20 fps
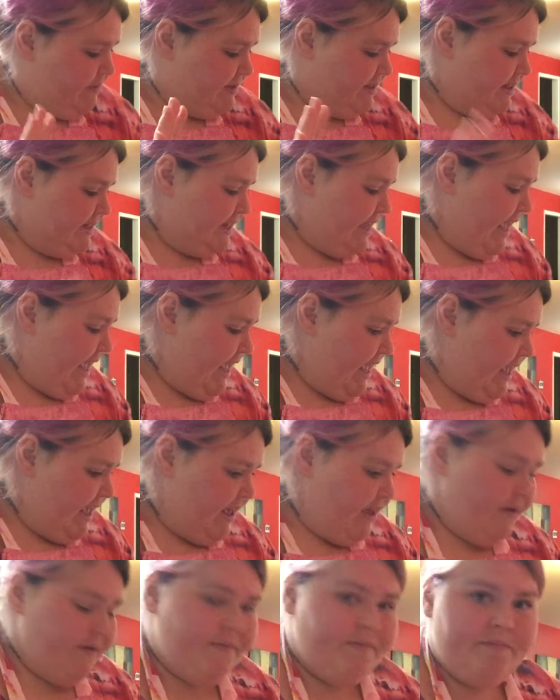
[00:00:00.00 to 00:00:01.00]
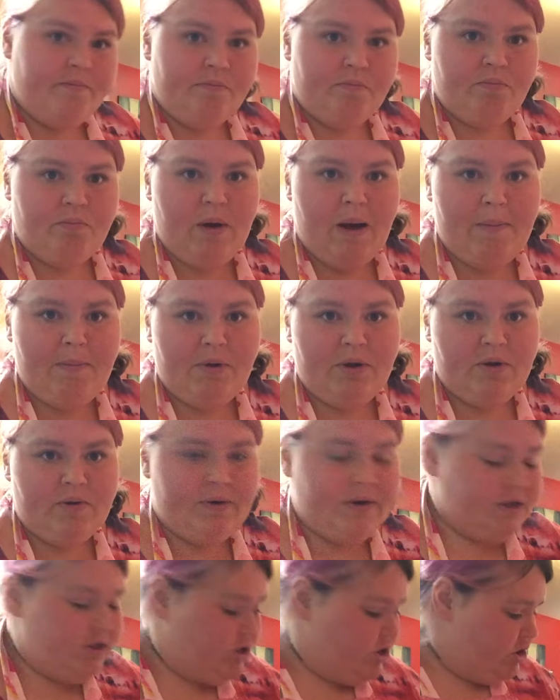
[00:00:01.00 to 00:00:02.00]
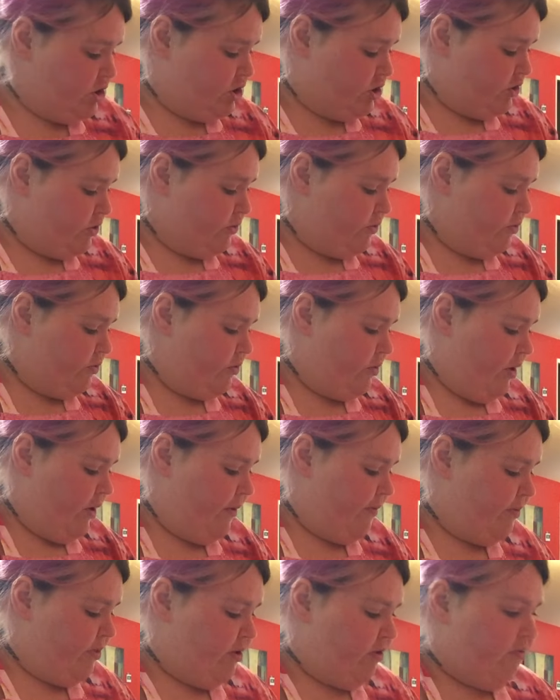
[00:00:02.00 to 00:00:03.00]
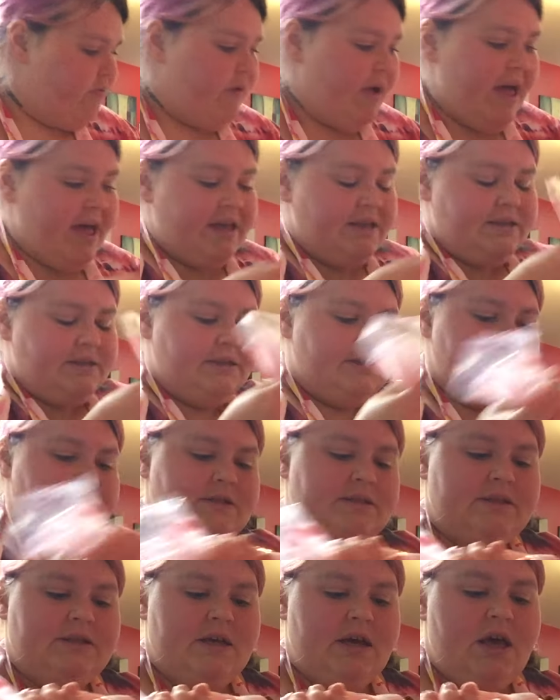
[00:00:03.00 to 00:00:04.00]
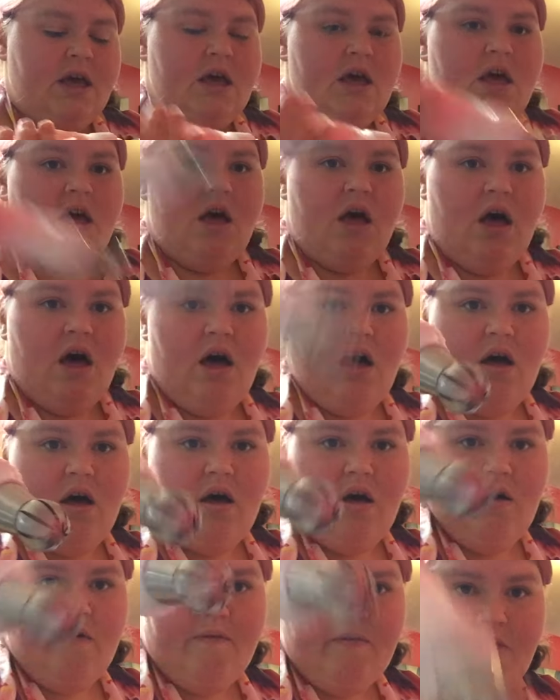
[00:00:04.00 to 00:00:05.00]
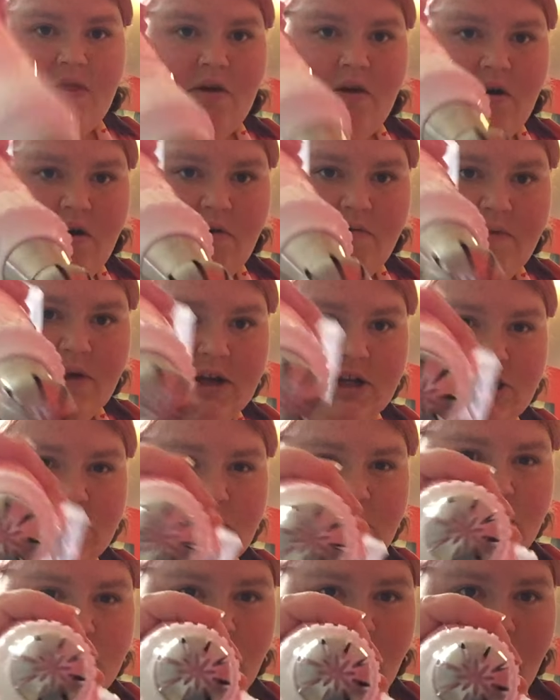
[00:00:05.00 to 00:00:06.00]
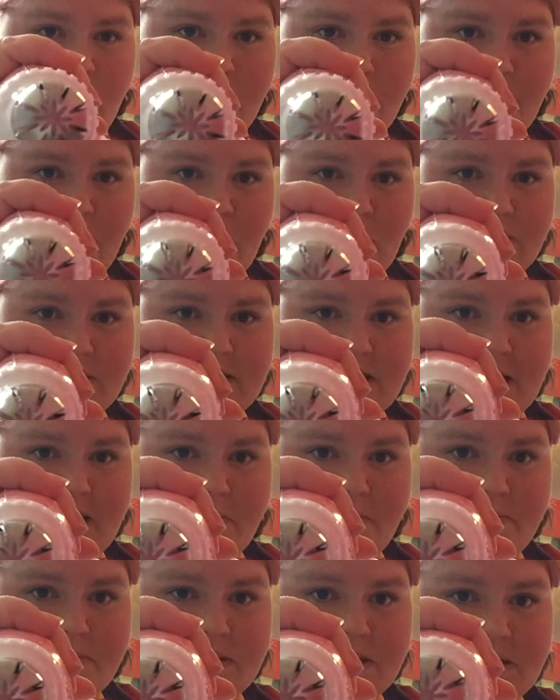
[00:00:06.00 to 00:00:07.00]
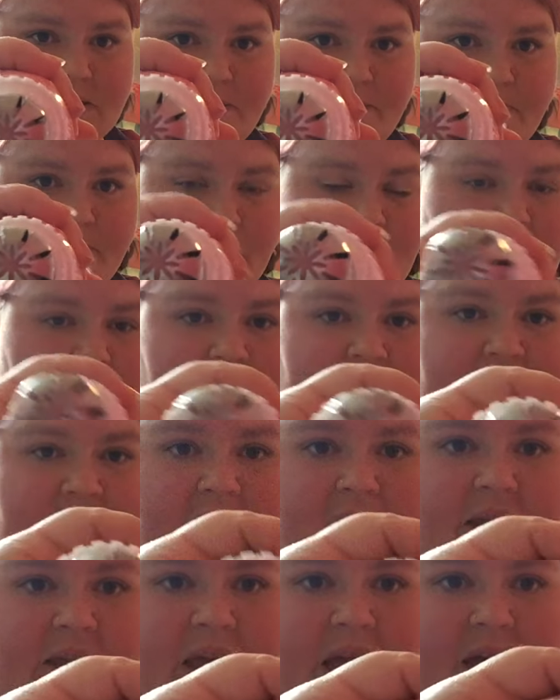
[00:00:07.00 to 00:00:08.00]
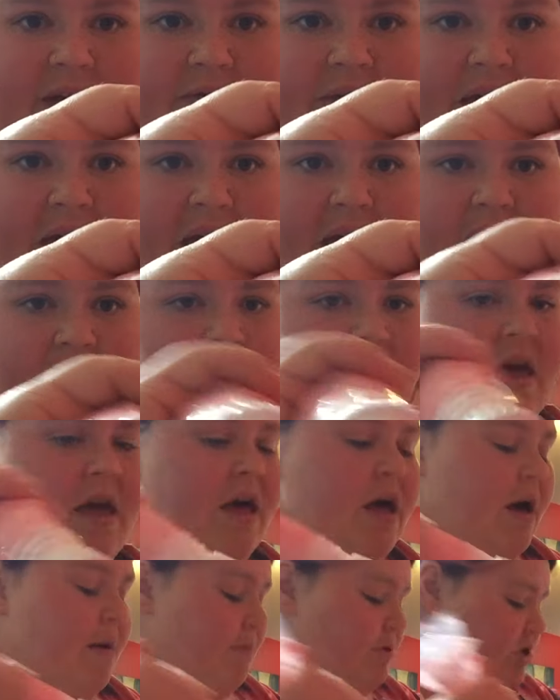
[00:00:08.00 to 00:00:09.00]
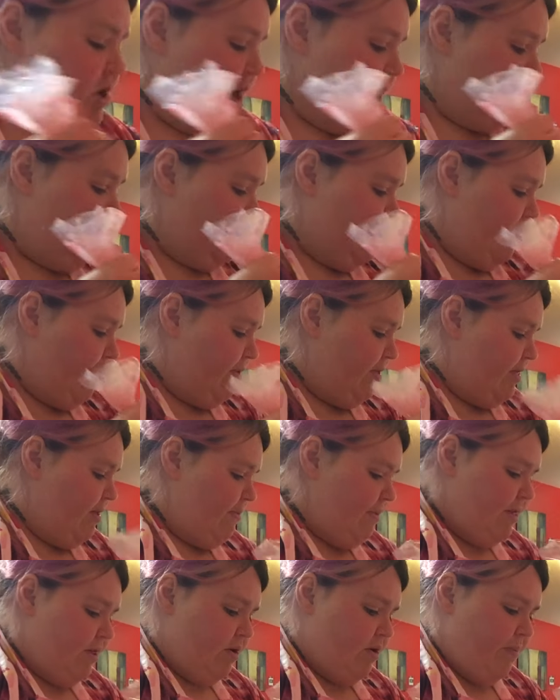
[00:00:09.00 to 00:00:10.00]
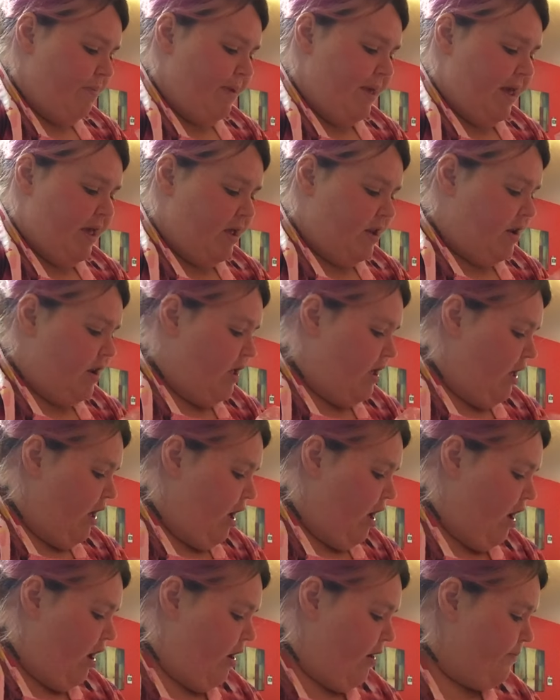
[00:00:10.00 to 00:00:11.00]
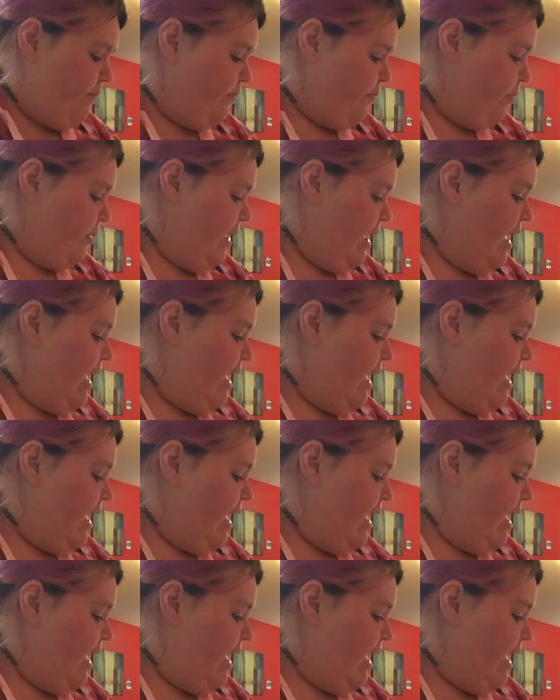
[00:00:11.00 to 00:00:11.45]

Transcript: Today, I'm going to do the rest of the Russian ball tips. Let's see how they have that. I'm going to try to play with them a little bit. And